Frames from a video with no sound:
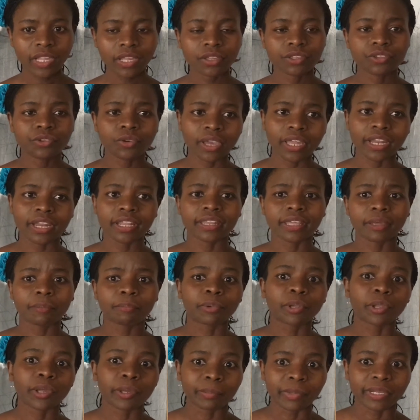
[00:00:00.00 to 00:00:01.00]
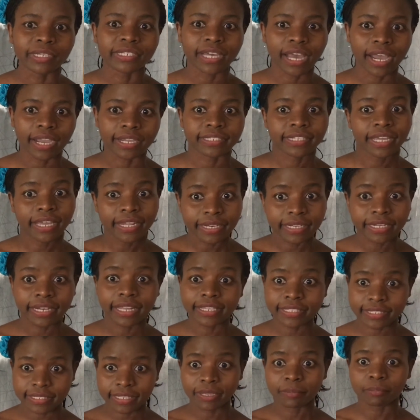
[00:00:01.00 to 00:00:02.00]
Uganda, the Employment Act, I
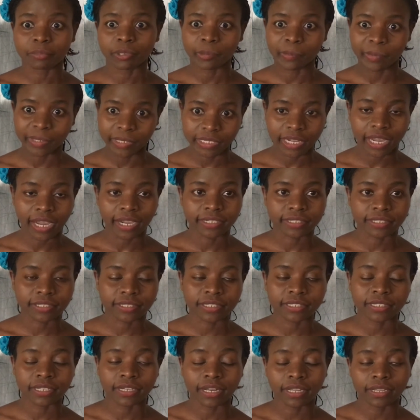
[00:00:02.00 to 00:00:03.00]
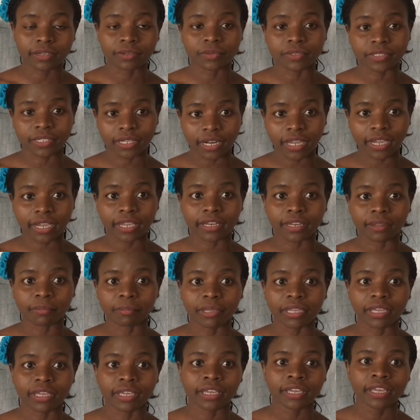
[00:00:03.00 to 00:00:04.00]
analyzed the Employment Act. It was an
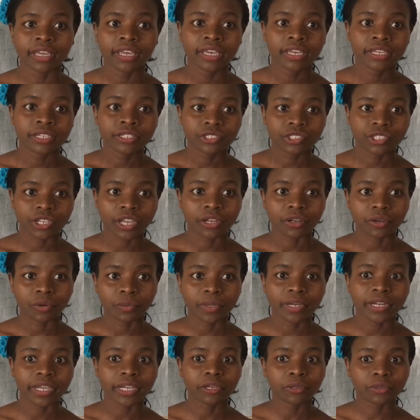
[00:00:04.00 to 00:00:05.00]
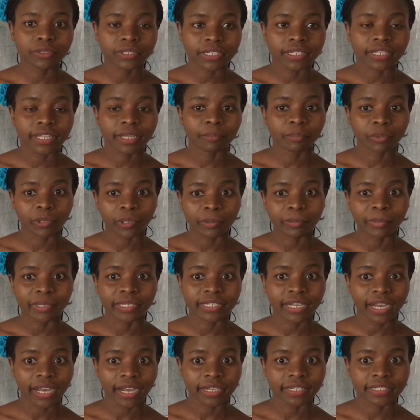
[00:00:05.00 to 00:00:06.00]
academic journal. When I looked at the Employment
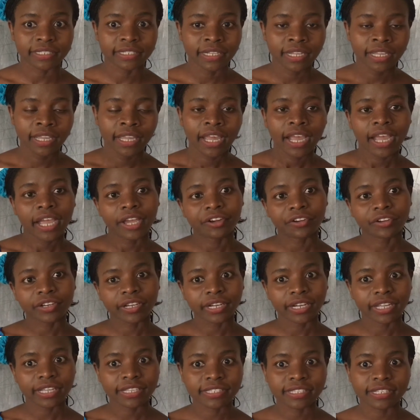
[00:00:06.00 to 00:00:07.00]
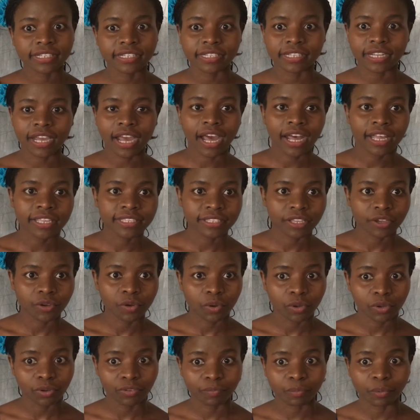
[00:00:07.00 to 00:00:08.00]
Act, I realized that it has a
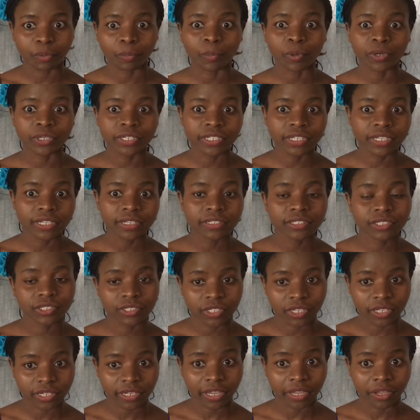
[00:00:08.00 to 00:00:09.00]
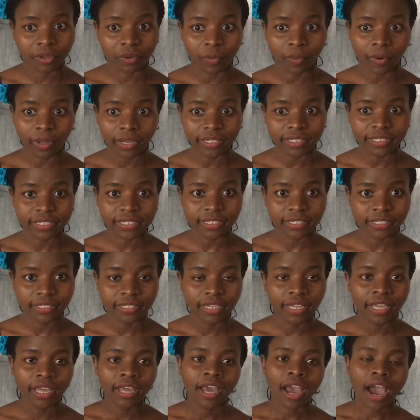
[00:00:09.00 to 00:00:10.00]
goal of promoting gender equality.
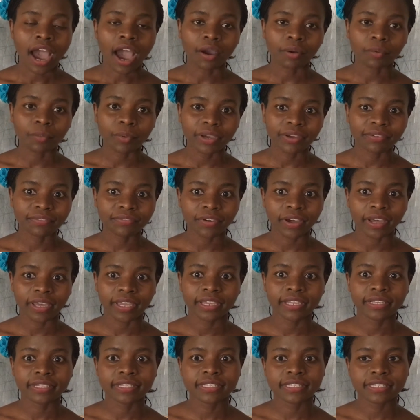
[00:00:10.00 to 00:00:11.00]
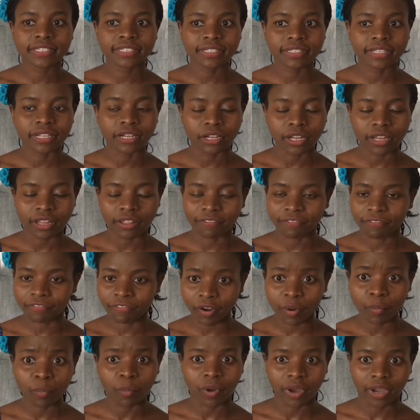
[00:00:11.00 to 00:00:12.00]
However, it's the
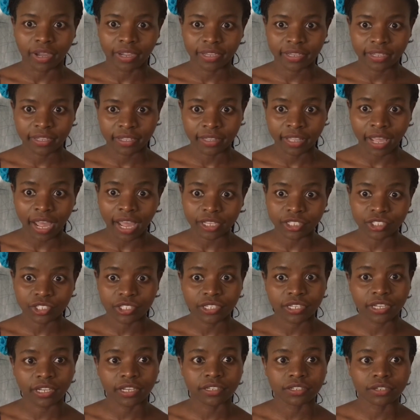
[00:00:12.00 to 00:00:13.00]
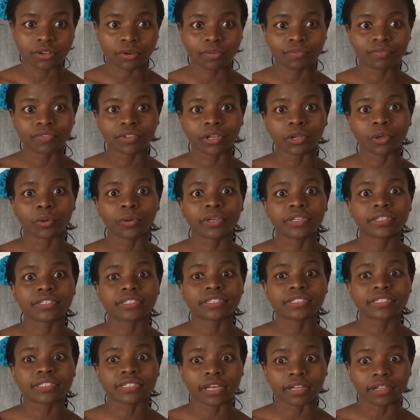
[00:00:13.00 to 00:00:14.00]
framework, the architect of the law
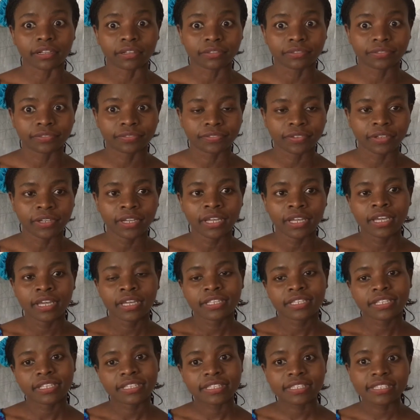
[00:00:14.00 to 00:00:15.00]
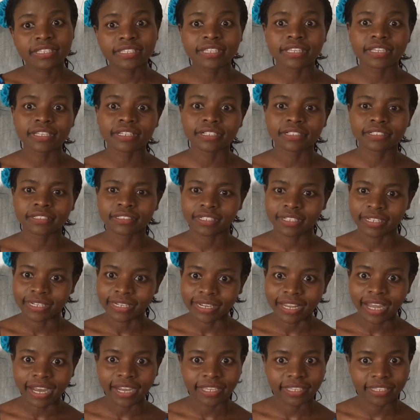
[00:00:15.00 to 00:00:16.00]
itself is still
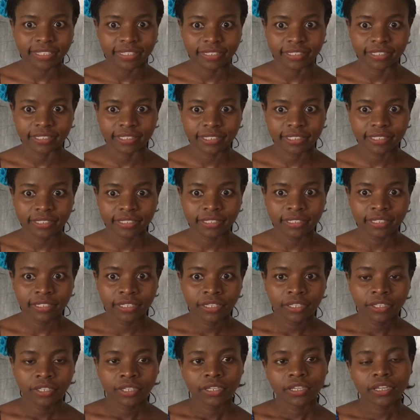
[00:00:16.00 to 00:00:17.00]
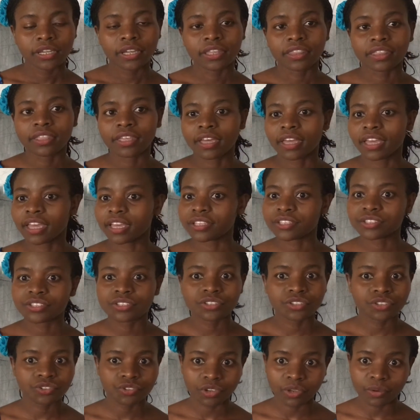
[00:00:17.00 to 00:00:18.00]
lacking. There are
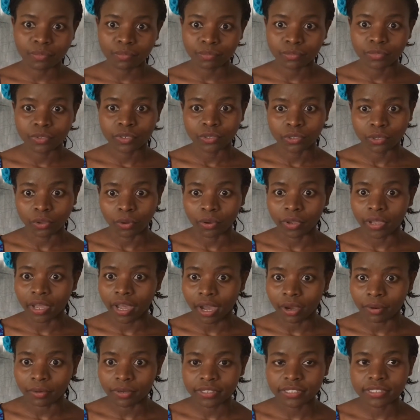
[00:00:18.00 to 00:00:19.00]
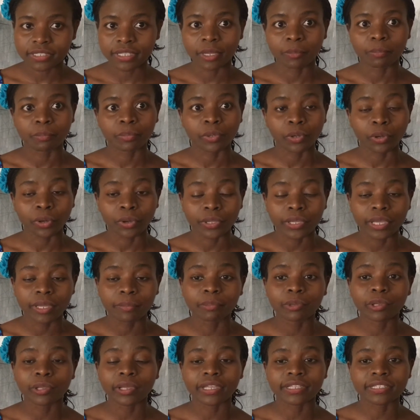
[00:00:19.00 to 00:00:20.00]
extreme long hours.
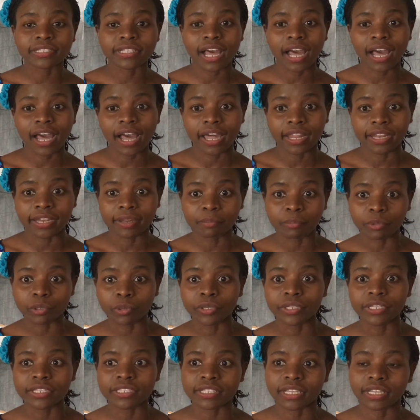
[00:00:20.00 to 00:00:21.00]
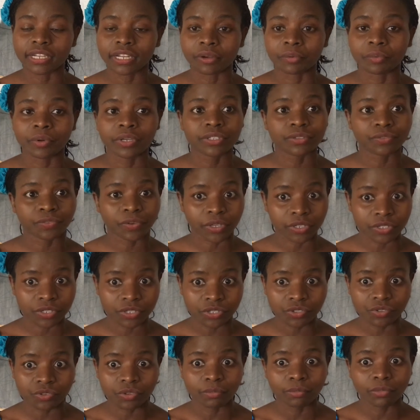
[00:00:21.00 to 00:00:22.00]
Employers and employees can arrange for
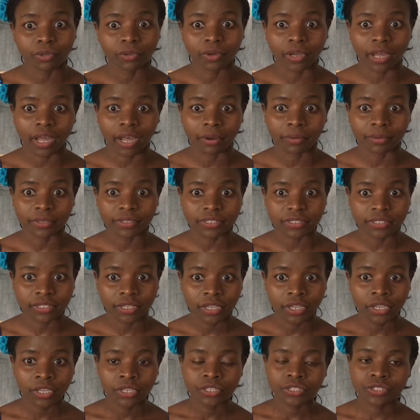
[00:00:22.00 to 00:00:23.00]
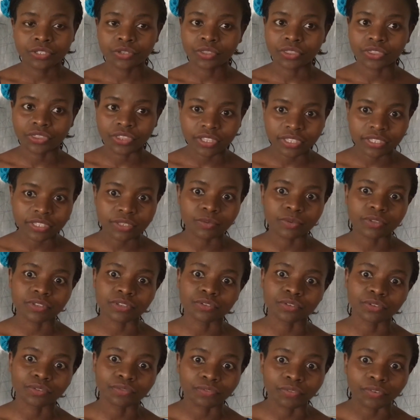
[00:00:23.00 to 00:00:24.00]
extreme long hours. So this
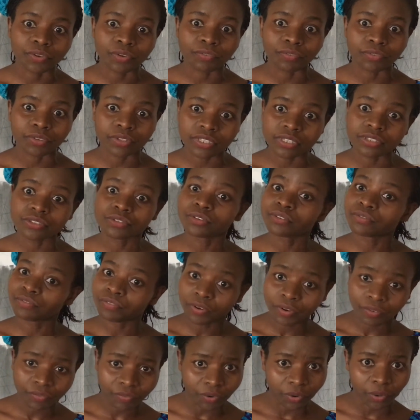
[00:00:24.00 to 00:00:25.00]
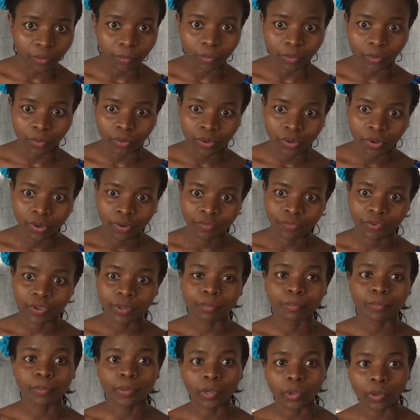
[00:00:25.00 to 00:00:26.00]
is not favorable for
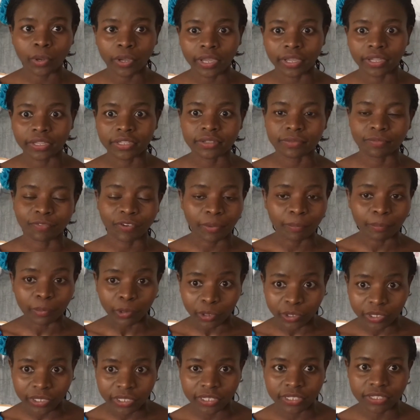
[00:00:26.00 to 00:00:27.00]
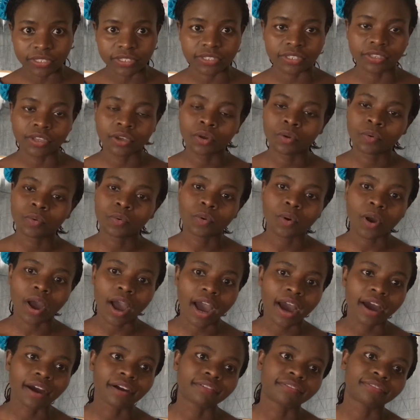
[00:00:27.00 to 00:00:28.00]
employees who
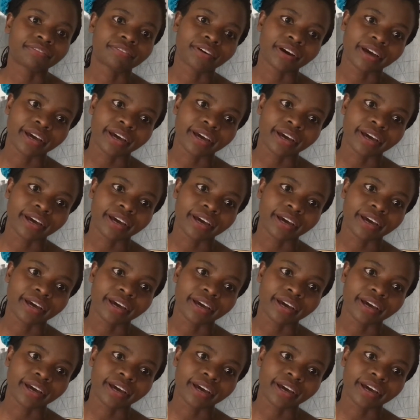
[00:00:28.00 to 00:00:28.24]
have